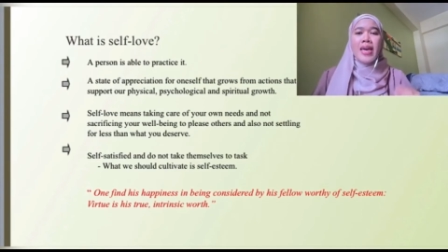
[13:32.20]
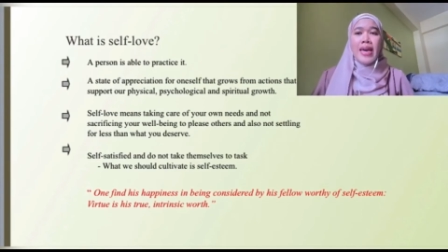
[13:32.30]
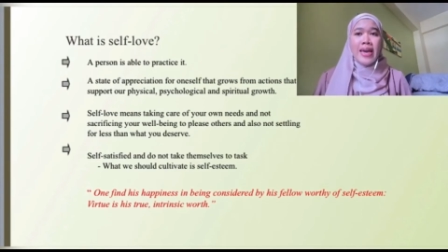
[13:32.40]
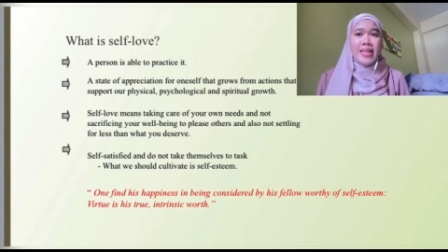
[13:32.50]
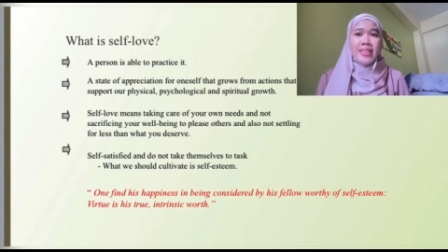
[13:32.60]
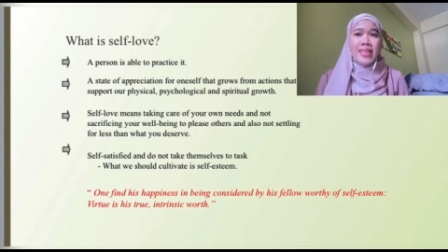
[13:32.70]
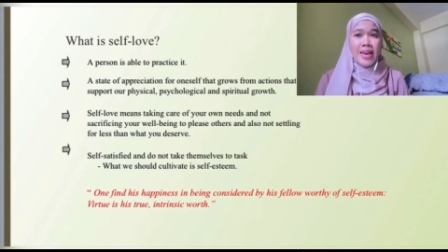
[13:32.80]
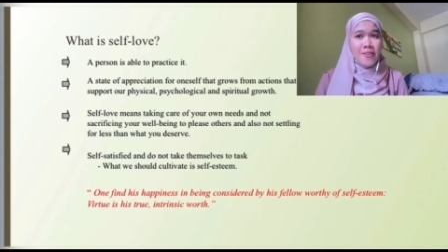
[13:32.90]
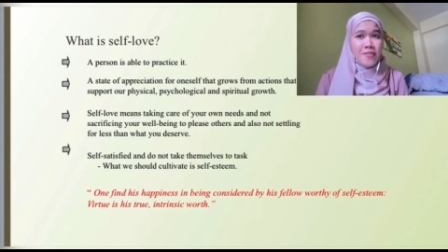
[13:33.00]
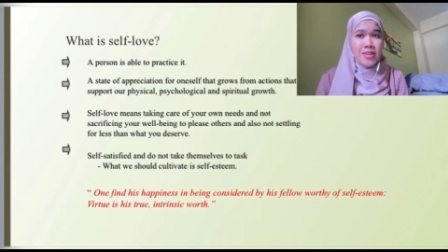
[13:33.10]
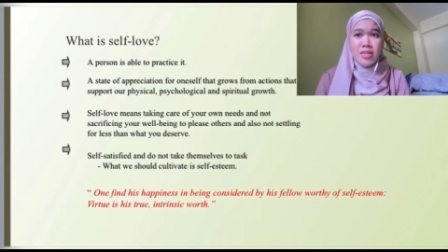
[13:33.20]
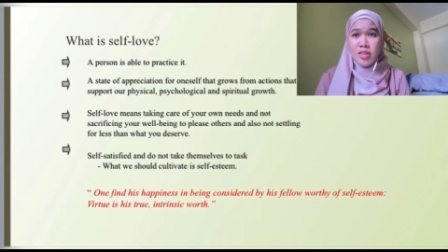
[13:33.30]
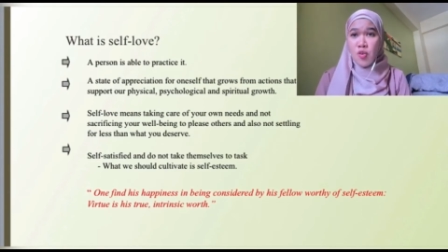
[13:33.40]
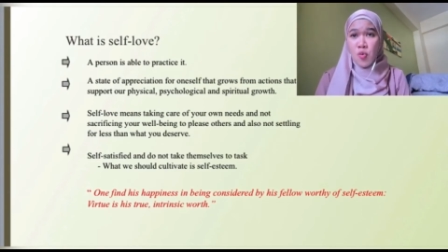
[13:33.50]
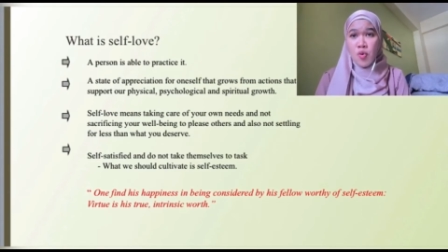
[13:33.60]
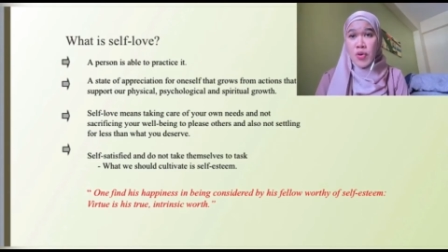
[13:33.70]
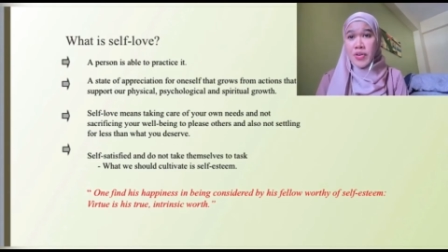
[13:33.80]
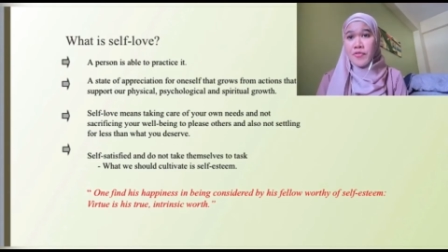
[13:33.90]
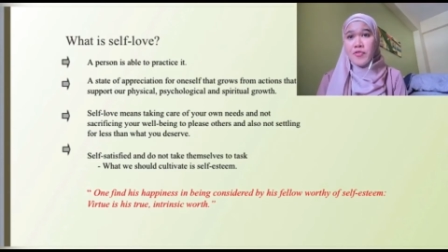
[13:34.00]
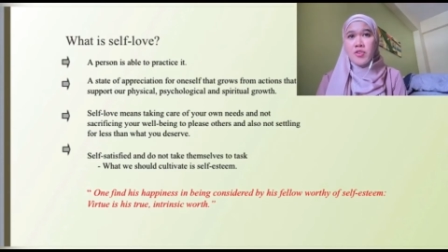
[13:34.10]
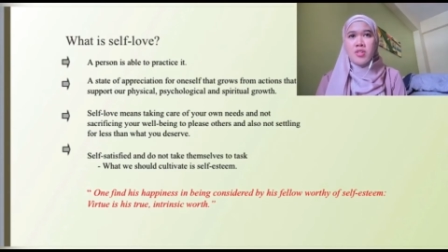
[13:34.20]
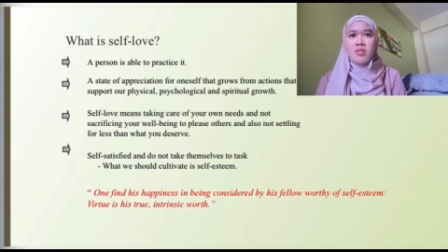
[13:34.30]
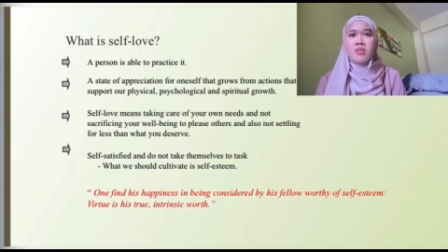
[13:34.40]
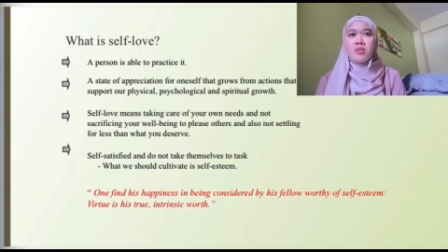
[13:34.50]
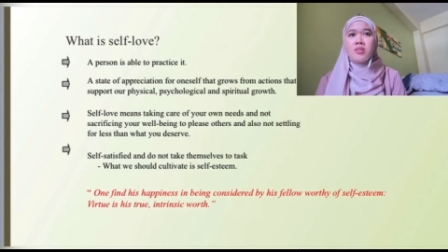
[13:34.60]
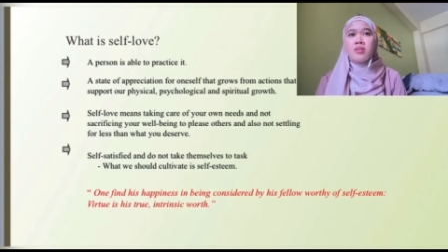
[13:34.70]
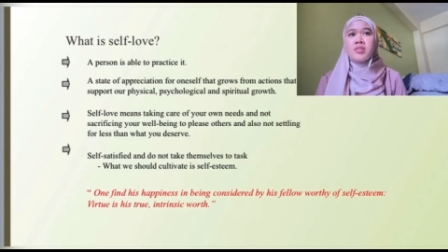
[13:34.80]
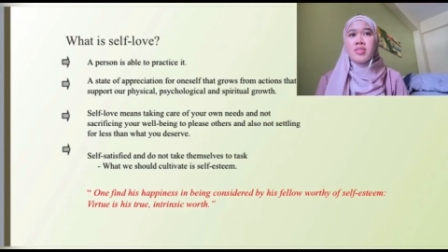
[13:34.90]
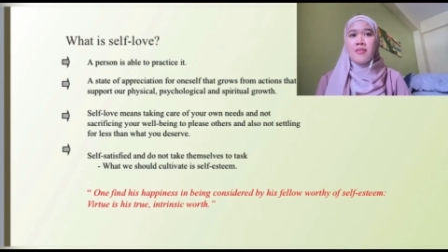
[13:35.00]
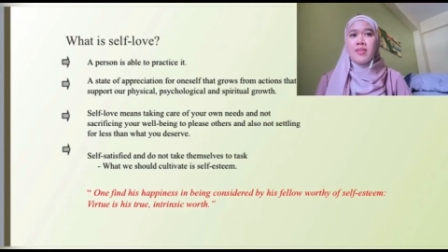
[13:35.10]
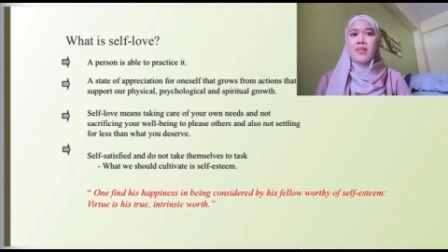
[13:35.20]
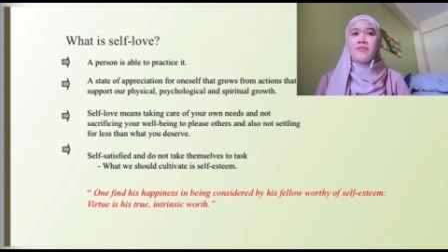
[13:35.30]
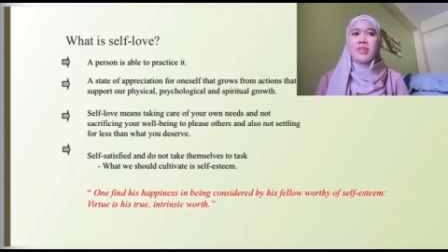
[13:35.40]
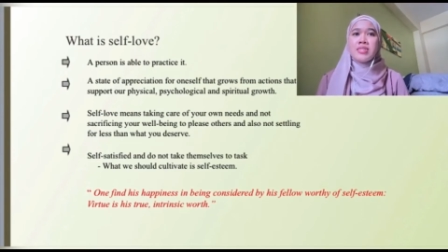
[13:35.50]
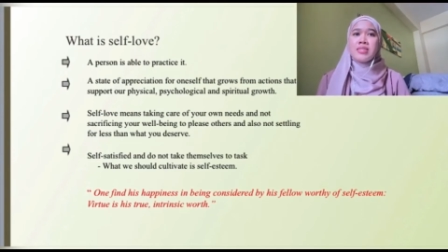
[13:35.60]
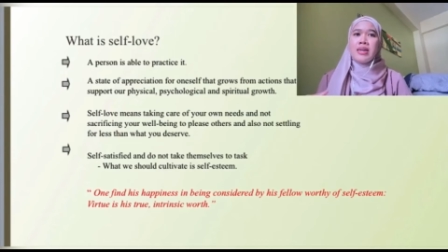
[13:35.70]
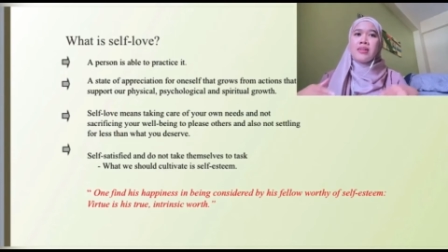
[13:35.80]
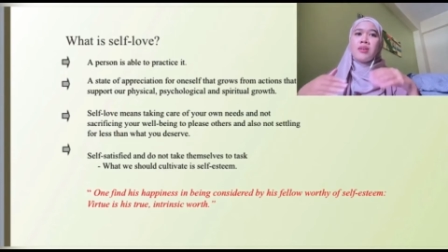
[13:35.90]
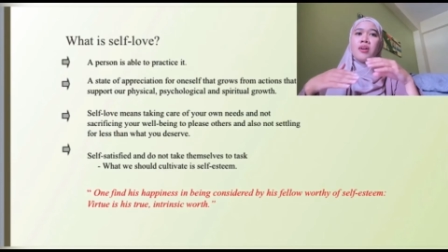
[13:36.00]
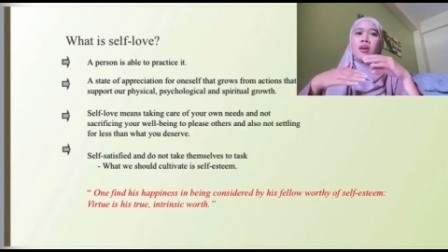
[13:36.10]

And they have another quote for the self-love is like,